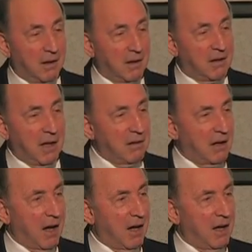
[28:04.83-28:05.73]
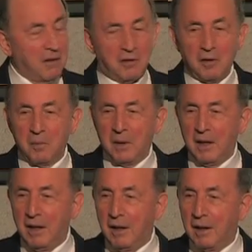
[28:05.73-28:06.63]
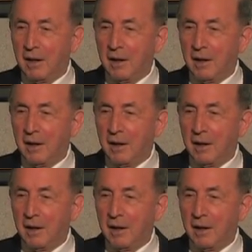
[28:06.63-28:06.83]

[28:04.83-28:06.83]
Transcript: the data has to be